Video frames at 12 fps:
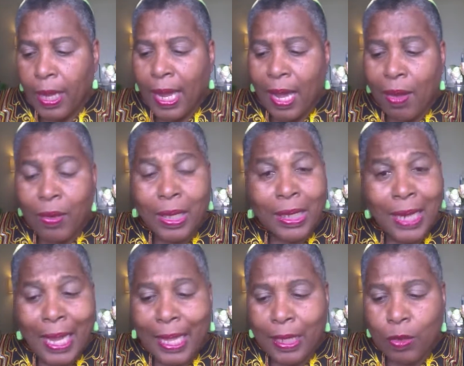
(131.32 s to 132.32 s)
How can
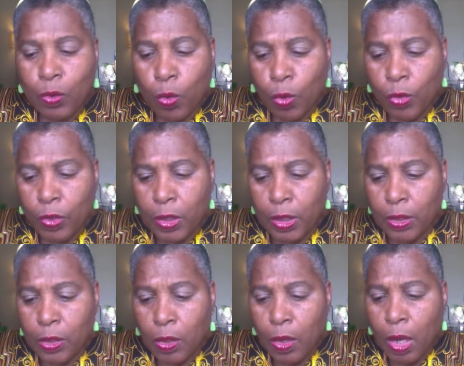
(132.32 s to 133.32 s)
I ignore
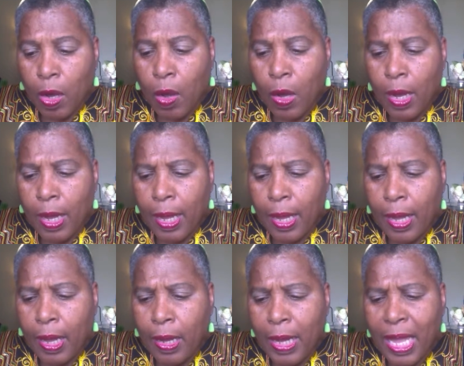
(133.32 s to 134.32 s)
this or
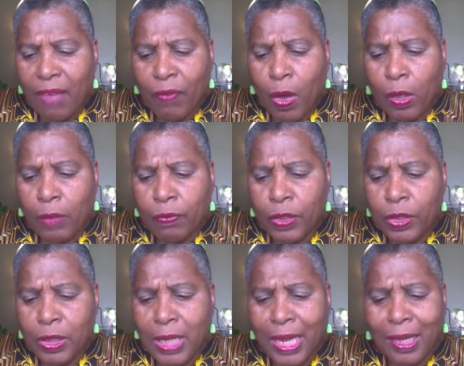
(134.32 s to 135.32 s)
have all of
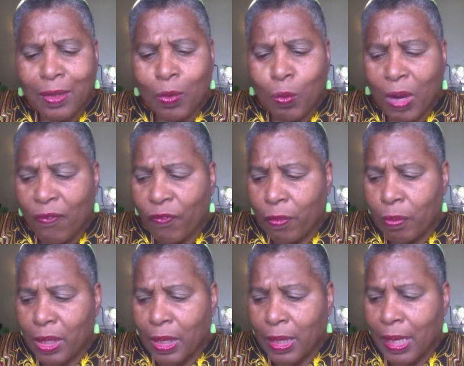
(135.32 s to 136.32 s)
this taken away from
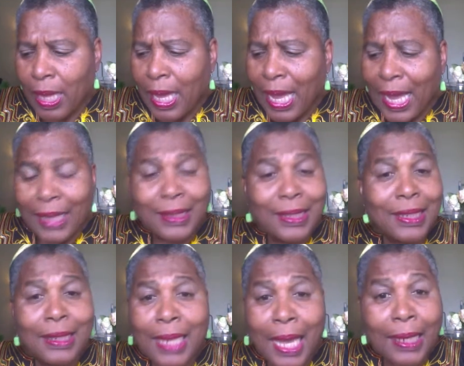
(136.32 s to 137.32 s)
me? I did
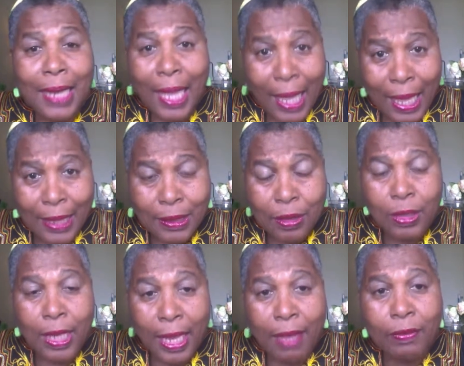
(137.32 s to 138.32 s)
not ask to
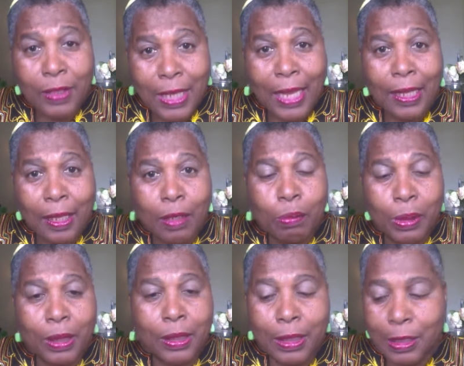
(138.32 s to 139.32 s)
have psychic
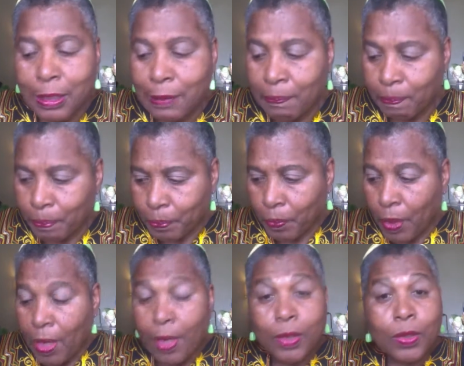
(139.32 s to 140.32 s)
abilities.
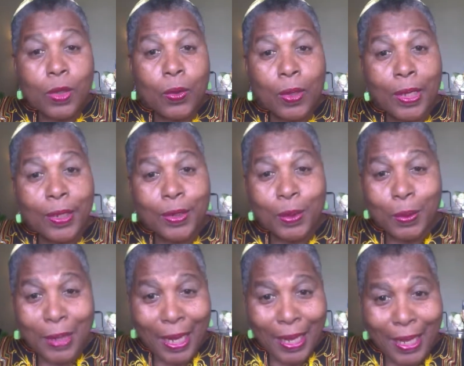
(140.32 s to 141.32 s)
So here's
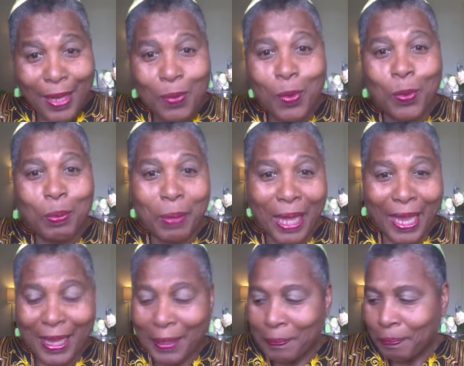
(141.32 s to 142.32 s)
what I wrote back.